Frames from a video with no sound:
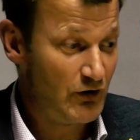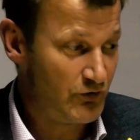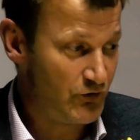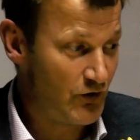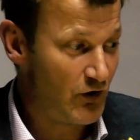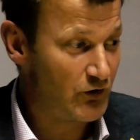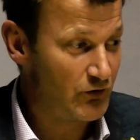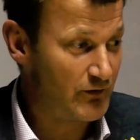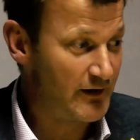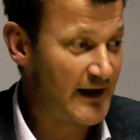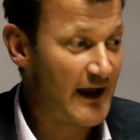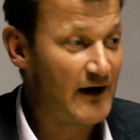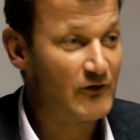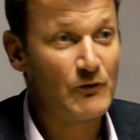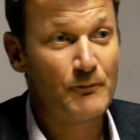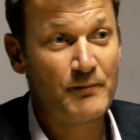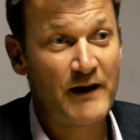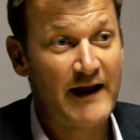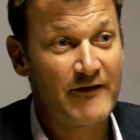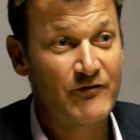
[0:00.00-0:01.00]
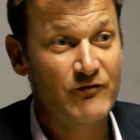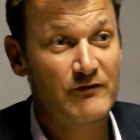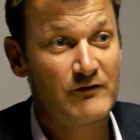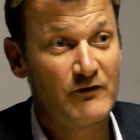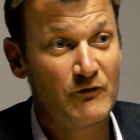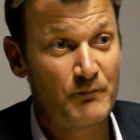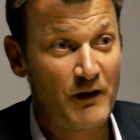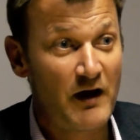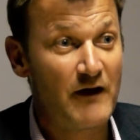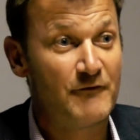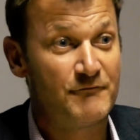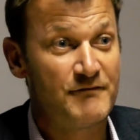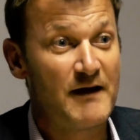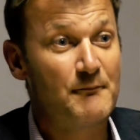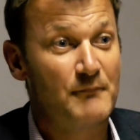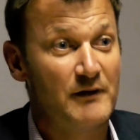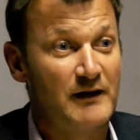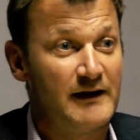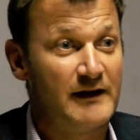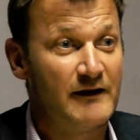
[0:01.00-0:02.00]
got a dog or a cat or a pet, part of the
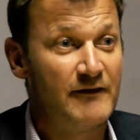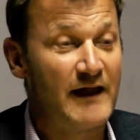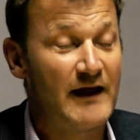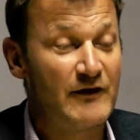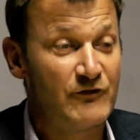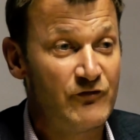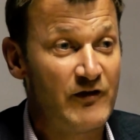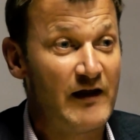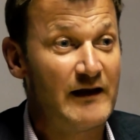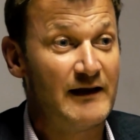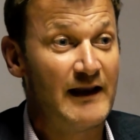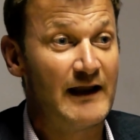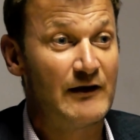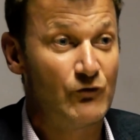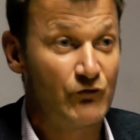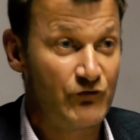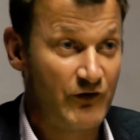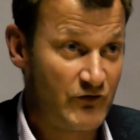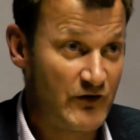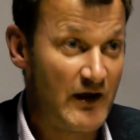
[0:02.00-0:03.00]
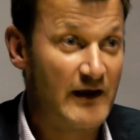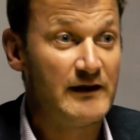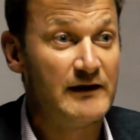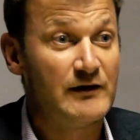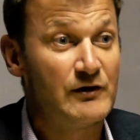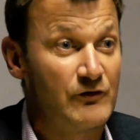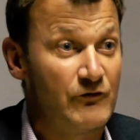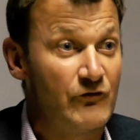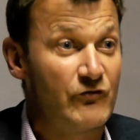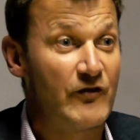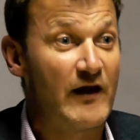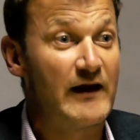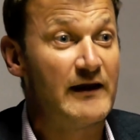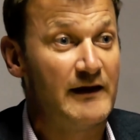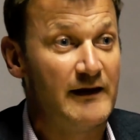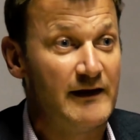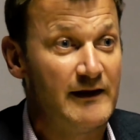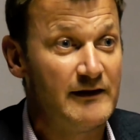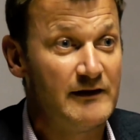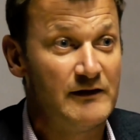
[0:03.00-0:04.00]
family, and that landlord says, yeah, you can stay
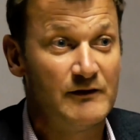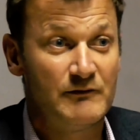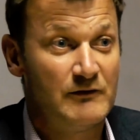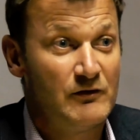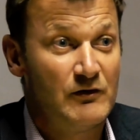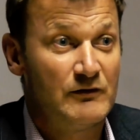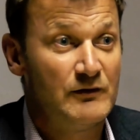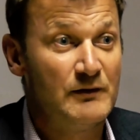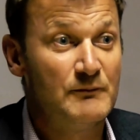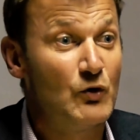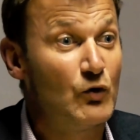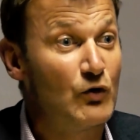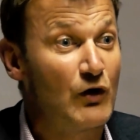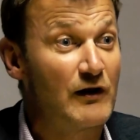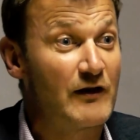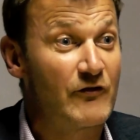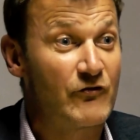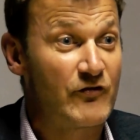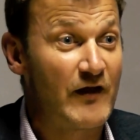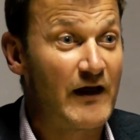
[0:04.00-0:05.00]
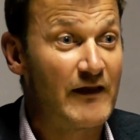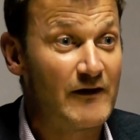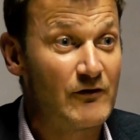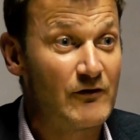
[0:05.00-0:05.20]
here, you're more likely to stay